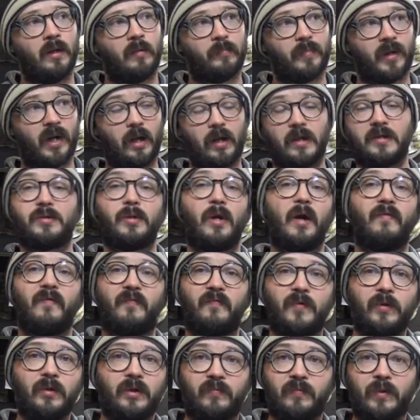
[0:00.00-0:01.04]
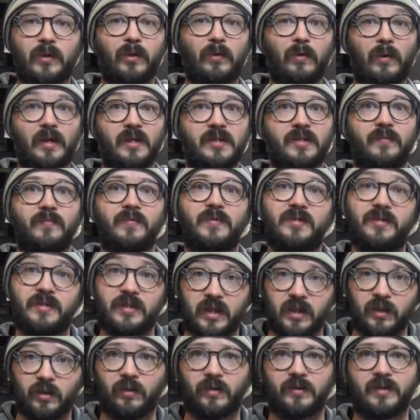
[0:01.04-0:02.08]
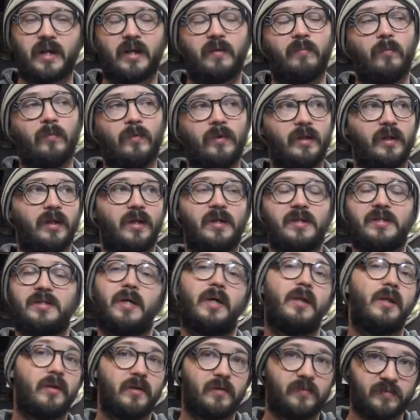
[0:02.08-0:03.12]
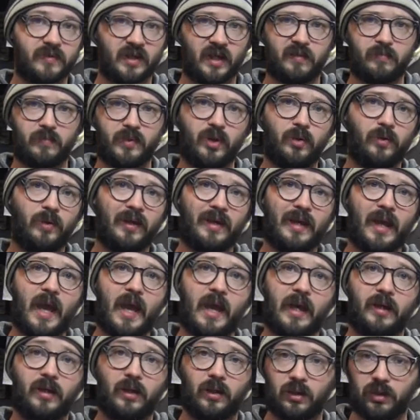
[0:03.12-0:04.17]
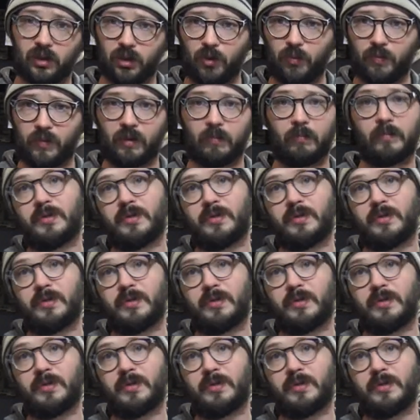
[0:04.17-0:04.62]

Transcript: But I also have a few different grades of steel that I'm really excited of debuting, and aluminum.